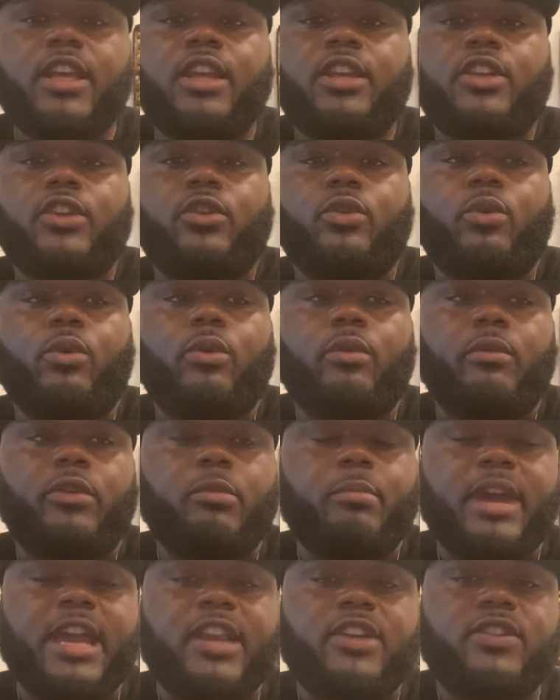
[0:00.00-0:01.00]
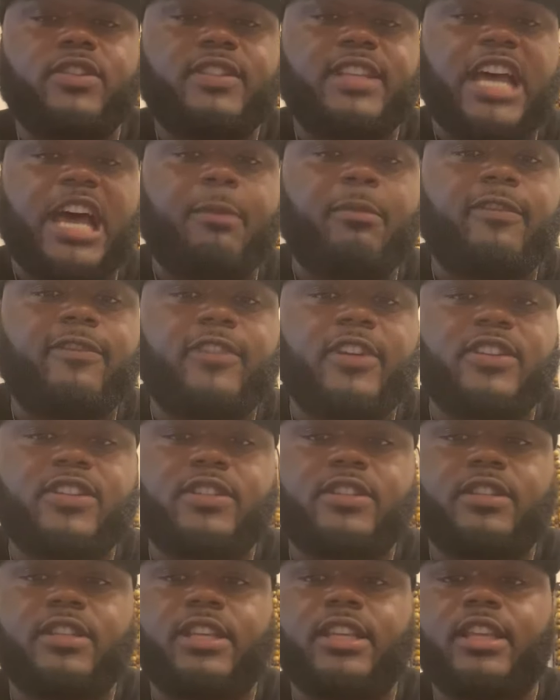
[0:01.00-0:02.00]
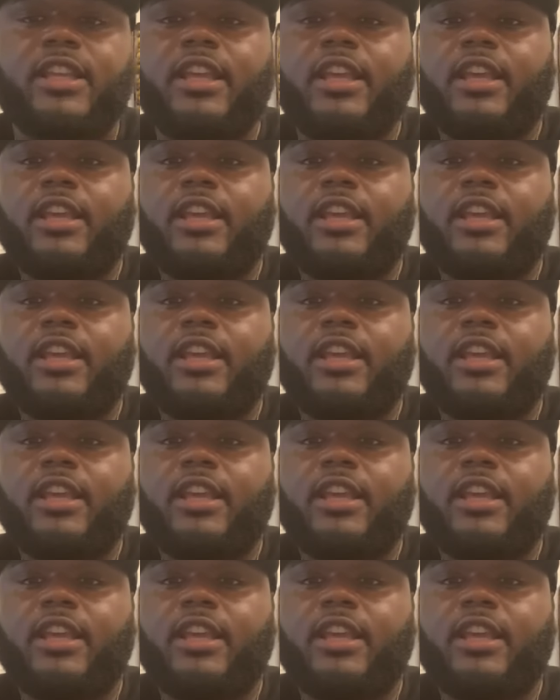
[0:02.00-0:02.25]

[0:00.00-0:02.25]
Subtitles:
you manage your time efficiently.